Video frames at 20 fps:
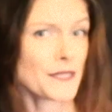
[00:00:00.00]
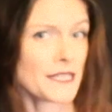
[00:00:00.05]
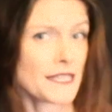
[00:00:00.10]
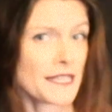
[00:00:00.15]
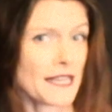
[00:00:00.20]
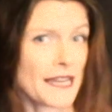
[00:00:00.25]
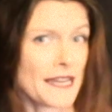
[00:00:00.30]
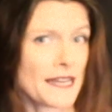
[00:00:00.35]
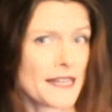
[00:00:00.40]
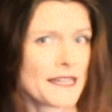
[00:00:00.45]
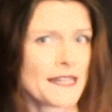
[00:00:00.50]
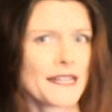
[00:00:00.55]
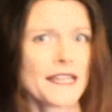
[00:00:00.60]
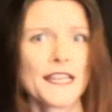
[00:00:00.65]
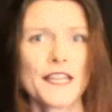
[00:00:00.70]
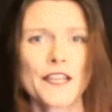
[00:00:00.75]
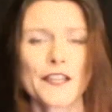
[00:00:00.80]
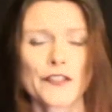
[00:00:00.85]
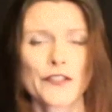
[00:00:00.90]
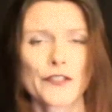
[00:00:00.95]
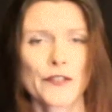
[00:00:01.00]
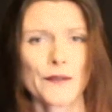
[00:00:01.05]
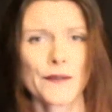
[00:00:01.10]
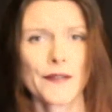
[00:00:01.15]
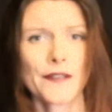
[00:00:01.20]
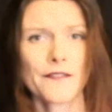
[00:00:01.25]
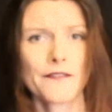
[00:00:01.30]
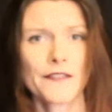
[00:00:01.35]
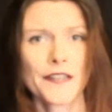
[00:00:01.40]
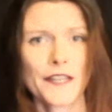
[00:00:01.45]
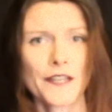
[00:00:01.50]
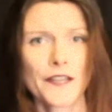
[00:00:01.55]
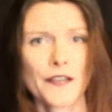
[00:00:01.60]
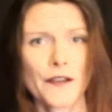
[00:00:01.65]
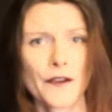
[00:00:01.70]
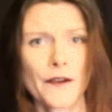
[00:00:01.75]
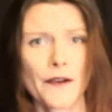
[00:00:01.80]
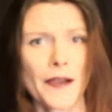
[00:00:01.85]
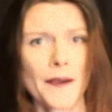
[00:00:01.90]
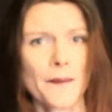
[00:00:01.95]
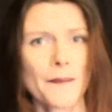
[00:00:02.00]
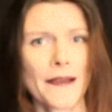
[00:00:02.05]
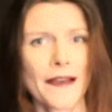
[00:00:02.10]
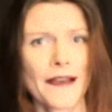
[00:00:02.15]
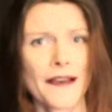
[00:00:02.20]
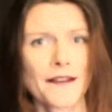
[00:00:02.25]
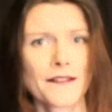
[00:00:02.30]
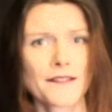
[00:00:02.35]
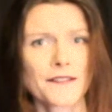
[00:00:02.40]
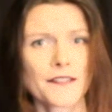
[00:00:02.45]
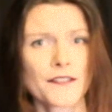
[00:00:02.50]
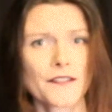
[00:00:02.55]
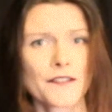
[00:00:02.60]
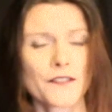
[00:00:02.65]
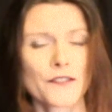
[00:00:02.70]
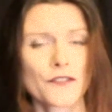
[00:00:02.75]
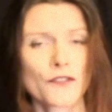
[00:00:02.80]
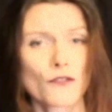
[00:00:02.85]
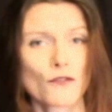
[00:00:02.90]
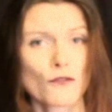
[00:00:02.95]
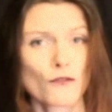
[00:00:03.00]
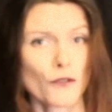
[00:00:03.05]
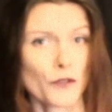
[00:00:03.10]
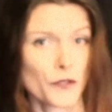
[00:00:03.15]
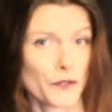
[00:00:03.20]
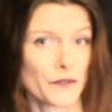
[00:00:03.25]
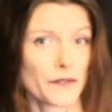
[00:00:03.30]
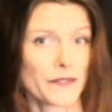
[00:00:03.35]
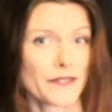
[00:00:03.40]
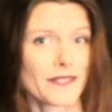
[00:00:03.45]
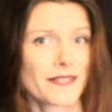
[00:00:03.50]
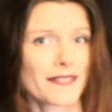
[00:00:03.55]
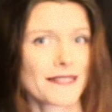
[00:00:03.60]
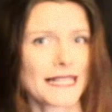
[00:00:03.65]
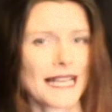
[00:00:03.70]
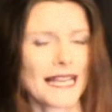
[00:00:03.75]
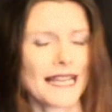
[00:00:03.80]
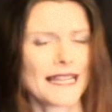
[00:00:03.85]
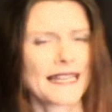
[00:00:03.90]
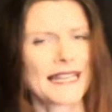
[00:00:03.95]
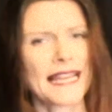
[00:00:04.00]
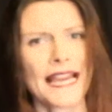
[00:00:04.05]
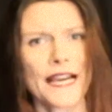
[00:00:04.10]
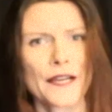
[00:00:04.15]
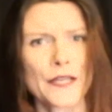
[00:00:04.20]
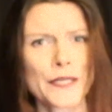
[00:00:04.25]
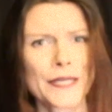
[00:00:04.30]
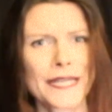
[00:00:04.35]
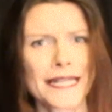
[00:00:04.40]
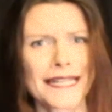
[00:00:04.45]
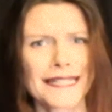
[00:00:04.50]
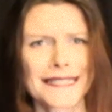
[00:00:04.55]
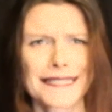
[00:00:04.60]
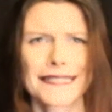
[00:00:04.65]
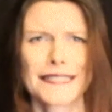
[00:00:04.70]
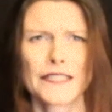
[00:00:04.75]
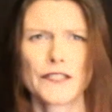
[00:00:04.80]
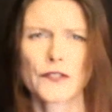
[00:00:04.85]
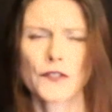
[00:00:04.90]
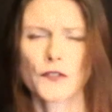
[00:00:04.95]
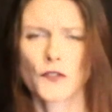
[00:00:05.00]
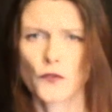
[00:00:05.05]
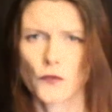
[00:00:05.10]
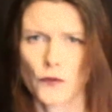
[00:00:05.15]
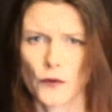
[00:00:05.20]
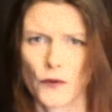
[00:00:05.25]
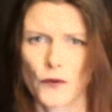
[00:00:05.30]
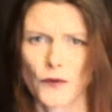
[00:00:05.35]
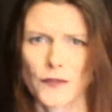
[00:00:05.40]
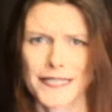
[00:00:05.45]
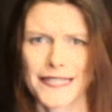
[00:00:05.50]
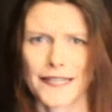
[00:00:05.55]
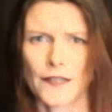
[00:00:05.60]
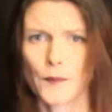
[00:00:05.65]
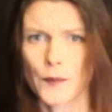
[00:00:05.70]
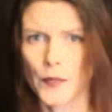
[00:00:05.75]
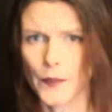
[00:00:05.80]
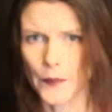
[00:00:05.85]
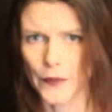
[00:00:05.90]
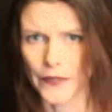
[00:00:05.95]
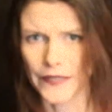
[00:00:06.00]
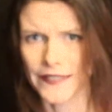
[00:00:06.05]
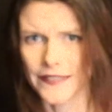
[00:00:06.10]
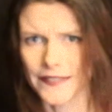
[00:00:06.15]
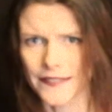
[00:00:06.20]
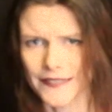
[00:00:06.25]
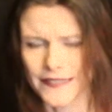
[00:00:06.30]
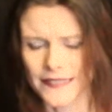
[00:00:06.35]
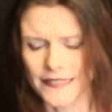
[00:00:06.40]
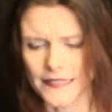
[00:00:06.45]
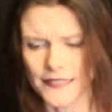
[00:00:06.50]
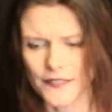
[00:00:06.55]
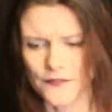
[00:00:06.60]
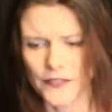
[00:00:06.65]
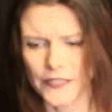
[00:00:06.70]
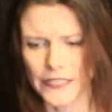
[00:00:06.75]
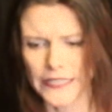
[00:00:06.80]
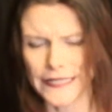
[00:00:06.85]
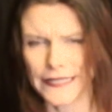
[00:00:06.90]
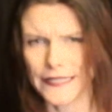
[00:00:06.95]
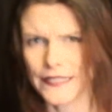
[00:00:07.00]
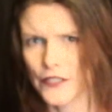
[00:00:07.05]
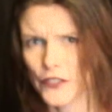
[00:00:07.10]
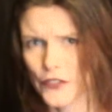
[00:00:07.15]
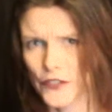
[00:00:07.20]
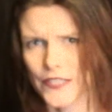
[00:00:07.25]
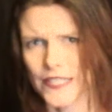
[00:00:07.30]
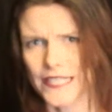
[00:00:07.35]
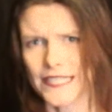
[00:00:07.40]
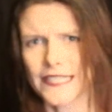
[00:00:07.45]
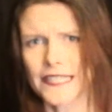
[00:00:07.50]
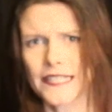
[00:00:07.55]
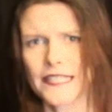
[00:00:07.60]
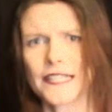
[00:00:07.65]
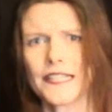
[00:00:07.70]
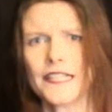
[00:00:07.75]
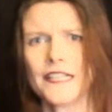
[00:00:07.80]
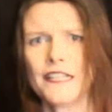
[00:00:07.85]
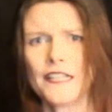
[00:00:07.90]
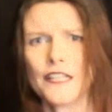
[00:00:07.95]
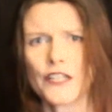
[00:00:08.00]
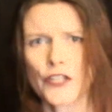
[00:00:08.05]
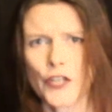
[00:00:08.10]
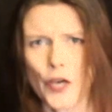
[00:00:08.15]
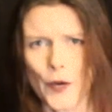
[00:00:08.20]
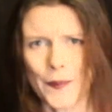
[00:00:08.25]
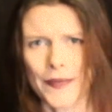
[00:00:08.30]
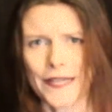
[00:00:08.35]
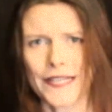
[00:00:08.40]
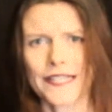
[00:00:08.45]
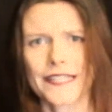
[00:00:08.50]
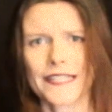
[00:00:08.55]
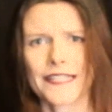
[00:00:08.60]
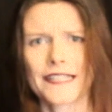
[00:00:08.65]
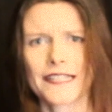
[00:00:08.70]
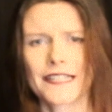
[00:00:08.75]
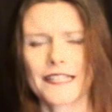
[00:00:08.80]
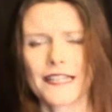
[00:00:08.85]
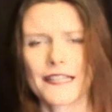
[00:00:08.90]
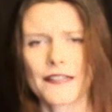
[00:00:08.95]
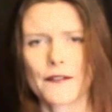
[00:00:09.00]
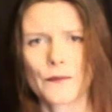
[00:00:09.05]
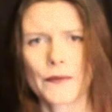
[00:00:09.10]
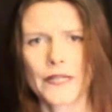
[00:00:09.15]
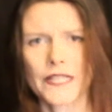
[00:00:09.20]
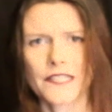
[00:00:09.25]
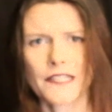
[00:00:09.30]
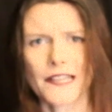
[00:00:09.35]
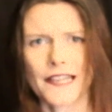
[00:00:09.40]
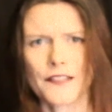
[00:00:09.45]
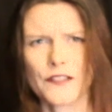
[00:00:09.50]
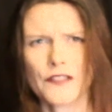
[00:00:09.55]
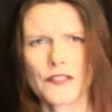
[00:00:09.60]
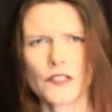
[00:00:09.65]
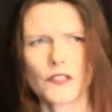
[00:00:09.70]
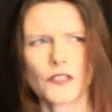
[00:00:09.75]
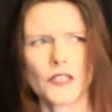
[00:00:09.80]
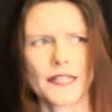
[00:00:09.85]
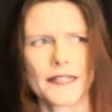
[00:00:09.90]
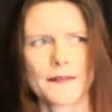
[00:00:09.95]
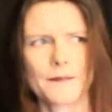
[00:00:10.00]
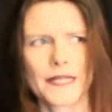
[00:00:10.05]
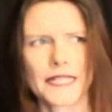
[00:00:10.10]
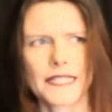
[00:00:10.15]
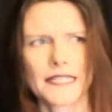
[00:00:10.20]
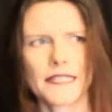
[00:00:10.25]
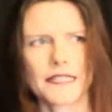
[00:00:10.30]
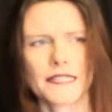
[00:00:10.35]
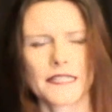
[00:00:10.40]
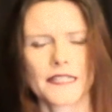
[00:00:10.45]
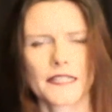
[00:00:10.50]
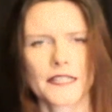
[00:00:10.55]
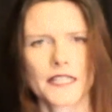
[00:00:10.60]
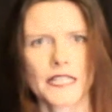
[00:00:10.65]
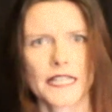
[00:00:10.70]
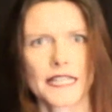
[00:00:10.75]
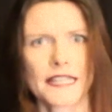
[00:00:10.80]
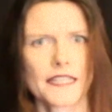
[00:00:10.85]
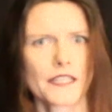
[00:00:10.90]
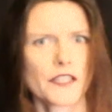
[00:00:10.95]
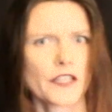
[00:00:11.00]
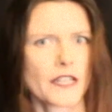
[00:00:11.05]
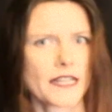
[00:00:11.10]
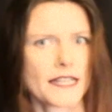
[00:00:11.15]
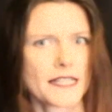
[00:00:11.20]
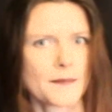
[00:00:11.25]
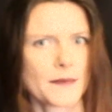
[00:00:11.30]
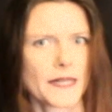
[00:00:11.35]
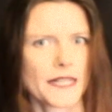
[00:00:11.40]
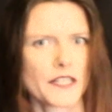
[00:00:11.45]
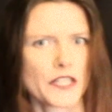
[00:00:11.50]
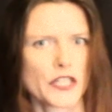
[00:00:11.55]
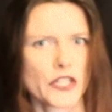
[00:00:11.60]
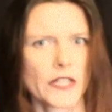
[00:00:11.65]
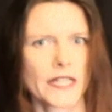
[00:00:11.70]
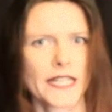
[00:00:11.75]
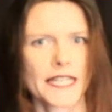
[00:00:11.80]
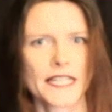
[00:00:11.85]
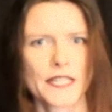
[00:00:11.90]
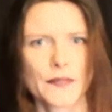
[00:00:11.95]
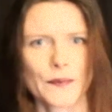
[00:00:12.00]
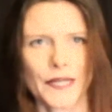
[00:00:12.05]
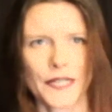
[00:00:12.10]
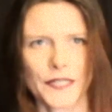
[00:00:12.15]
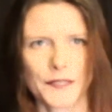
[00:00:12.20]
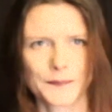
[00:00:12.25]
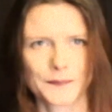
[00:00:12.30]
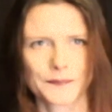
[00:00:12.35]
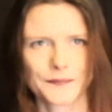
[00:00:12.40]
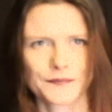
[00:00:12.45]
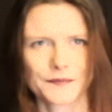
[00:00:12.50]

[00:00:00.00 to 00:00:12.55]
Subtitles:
decided, do a video about straws and how you can actually use a straw to help you breathe, because it's a very interesting topic, which I use a lot in my teaching, so I think you guys might enjoy it as well.